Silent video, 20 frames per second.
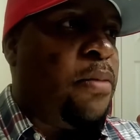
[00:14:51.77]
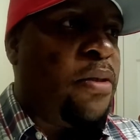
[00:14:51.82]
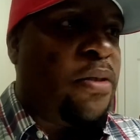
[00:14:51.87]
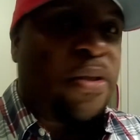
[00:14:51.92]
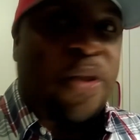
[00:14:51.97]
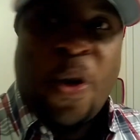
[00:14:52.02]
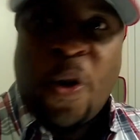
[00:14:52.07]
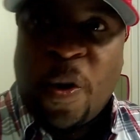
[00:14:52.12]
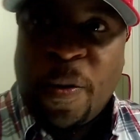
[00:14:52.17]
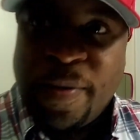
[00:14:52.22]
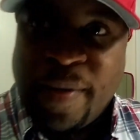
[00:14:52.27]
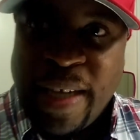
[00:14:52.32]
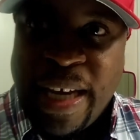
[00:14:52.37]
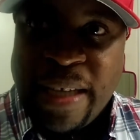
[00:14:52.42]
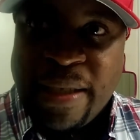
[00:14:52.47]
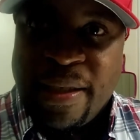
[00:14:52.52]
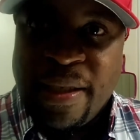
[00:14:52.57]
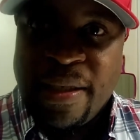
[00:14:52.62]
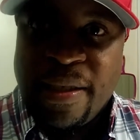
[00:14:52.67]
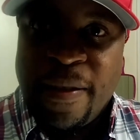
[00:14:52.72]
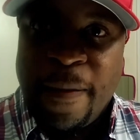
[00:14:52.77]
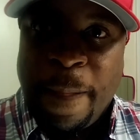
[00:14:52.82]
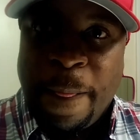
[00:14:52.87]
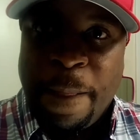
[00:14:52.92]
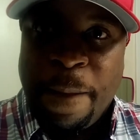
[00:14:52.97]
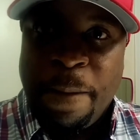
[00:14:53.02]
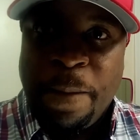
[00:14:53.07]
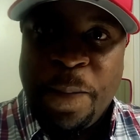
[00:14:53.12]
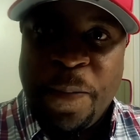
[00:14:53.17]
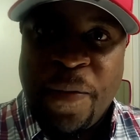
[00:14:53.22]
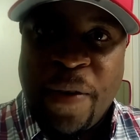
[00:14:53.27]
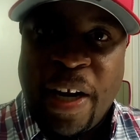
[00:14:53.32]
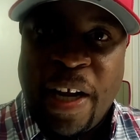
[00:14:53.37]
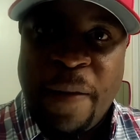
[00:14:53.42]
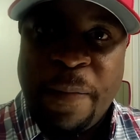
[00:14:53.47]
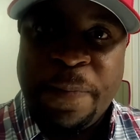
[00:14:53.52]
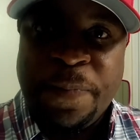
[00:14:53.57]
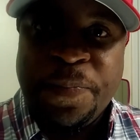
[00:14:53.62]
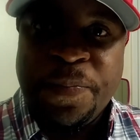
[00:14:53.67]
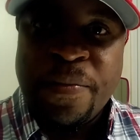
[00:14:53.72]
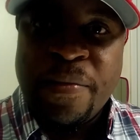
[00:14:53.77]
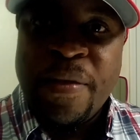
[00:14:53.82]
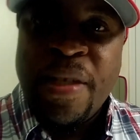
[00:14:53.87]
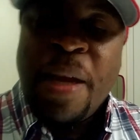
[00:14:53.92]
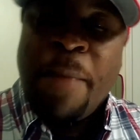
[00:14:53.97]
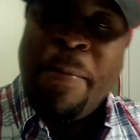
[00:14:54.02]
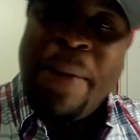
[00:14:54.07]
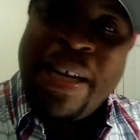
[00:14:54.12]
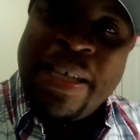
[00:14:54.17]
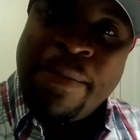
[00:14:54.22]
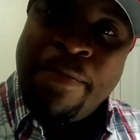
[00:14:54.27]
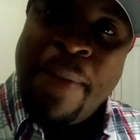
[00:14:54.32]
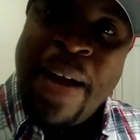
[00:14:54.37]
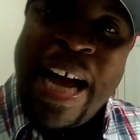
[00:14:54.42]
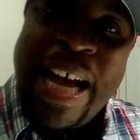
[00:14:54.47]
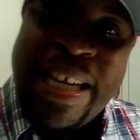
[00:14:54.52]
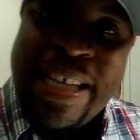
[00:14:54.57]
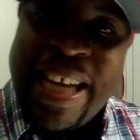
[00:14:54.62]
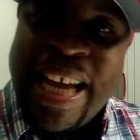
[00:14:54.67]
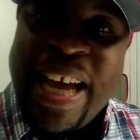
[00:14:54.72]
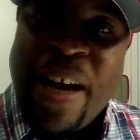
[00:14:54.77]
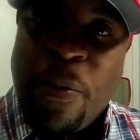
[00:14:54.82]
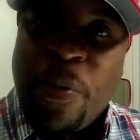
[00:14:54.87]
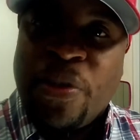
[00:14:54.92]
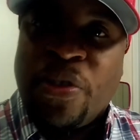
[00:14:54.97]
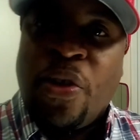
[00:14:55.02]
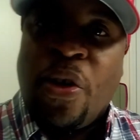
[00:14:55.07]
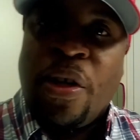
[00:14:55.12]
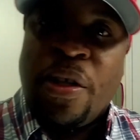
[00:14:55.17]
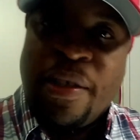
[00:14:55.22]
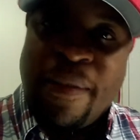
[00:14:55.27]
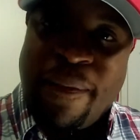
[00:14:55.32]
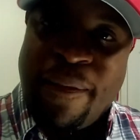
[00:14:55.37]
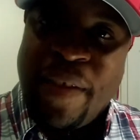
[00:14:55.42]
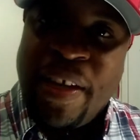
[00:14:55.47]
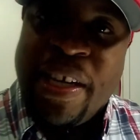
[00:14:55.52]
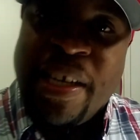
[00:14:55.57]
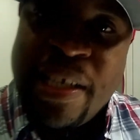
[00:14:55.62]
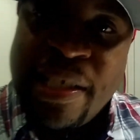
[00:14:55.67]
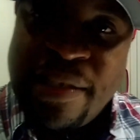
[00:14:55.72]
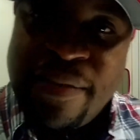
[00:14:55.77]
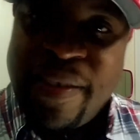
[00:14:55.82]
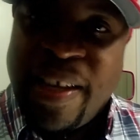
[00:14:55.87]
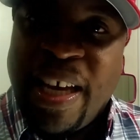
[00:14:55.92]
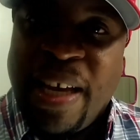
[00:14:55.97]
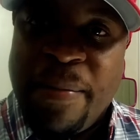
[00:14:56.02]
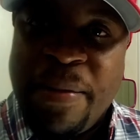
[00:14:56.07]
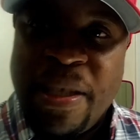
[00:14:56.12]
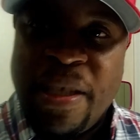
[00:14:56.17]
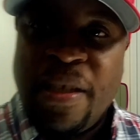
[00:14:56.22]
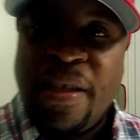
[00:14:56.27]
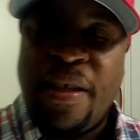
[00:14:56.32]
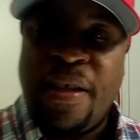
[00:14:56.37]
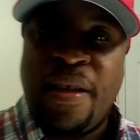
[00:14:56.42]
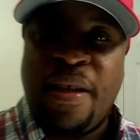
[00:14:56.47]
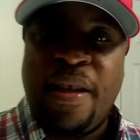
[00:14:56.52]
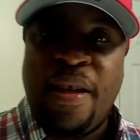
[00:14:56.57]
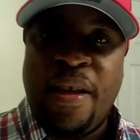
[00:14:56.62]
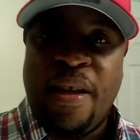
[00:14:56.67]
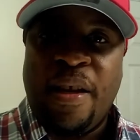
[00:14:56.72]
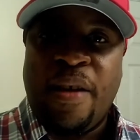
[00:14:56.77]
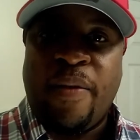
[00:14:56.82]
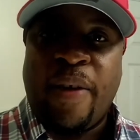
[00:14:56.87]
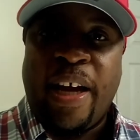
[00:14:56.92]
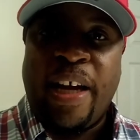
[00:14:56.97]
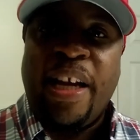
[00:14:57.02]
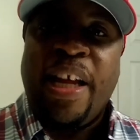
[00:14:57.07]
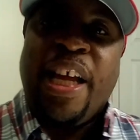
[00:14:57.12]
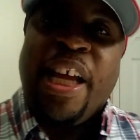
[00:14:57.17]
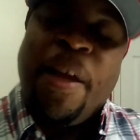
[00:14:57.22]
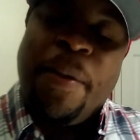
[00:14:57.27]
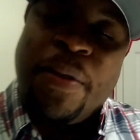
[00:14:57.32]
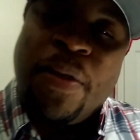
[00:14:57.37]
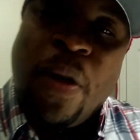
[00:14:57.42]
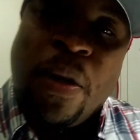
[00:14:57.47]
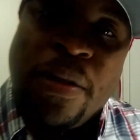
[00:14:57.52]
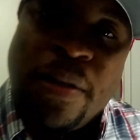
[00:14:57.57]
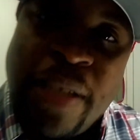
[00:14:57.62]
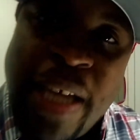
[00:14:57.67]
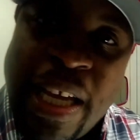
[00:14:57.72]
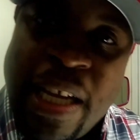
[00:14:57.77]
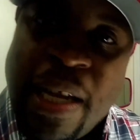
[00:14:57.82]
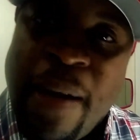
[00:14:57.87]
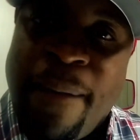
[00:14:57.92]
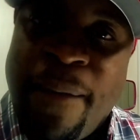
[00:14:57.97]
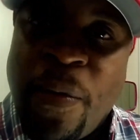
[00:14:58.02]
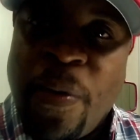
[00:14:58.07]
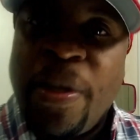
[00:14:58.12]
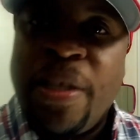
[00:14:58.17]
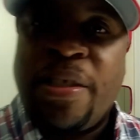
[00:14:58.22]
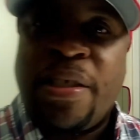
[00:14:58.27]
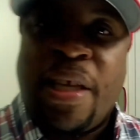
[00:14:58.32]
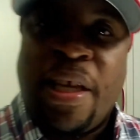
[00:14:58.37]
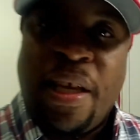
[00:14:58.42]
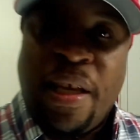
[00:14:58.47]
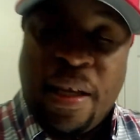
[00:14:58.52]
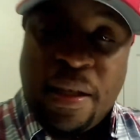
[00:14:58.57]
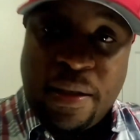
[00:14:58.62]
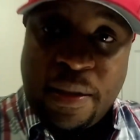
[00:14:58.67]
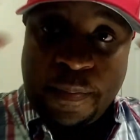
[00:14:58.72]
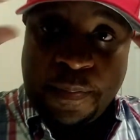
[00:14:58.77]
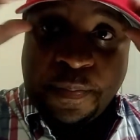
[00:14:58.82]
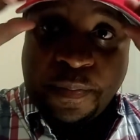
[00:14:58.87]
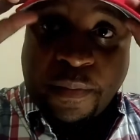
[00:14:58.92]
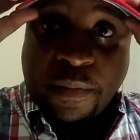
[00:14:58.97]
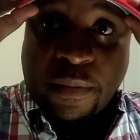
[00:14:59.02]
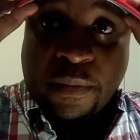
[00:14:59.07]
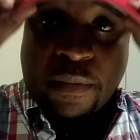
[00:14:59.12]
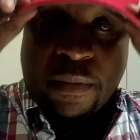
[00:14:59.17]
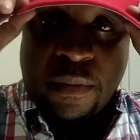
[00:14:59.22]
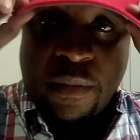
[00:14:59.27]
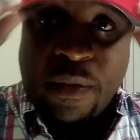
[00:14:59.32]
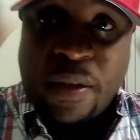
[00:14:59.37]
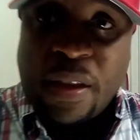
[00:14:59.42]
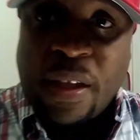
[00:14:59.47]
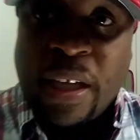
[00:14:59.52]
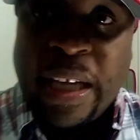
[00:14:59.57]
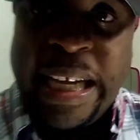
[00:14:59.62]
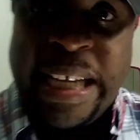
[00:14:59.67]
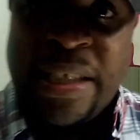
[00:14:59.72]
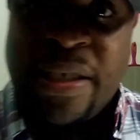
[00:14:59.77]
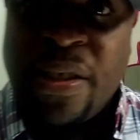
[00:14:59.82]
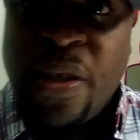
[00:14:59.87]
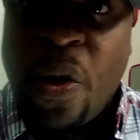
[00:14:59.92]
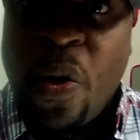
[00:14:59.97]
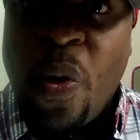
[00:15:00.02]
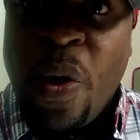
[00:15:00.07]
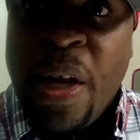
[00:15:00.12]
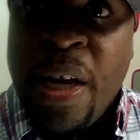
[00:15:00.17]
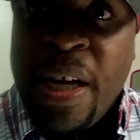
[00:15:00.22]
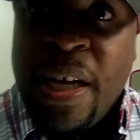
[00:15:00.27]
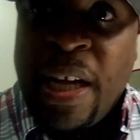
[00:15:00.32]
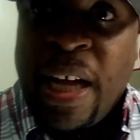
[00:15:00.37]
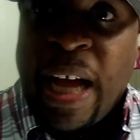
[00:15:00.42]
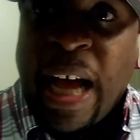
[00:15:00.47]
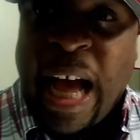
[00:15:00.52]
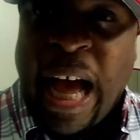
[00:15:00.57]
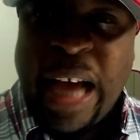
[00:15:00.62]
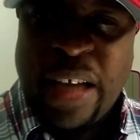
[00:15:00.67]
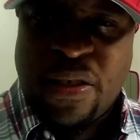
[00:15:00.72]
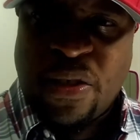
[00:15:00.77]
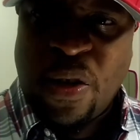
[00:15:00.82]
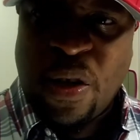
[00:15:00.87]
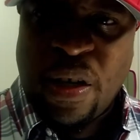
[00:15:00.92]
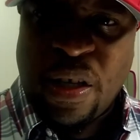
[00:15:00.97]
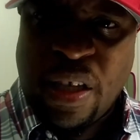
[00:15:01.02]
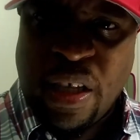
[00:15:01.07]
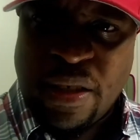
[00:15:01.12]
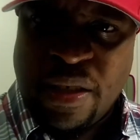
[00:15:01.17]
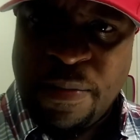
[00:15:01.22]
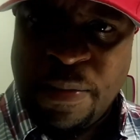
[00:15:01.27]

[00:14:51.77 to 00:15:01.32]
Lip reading: circumstances. right? My dad was going to defend his family, right? He was going to take up for his kids. And so I started to